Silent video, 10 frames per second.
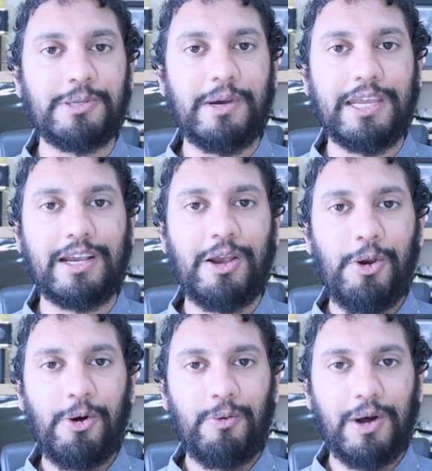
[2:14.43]
to make
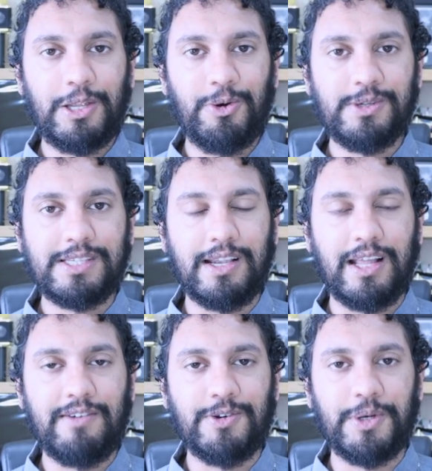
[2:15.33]
while you're still
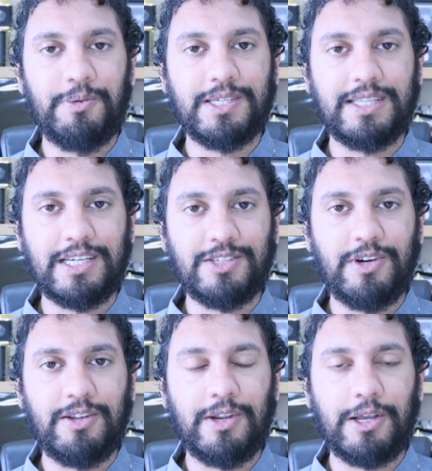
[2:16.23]
alive as well, which I think is
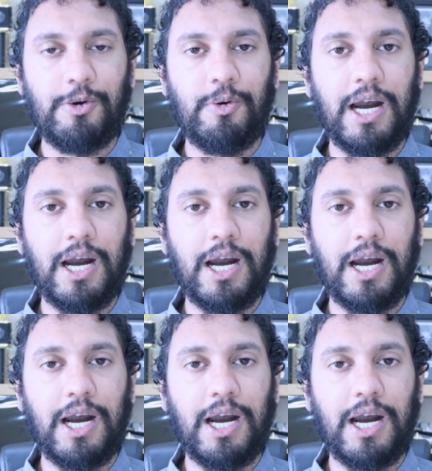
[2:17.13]
really, really cool.